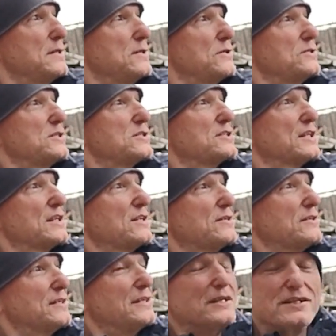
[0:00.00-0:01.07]
There's these
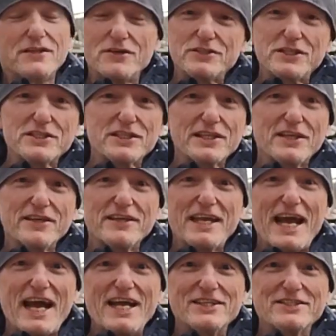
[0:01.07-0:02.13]
little
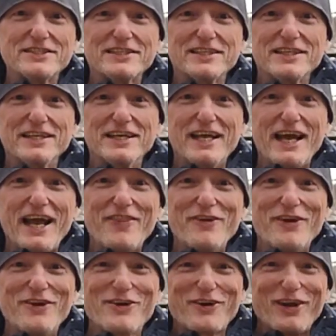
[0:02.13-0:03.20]
gnats, and
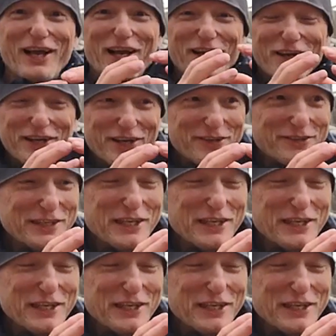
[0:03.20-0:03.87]
they look like little.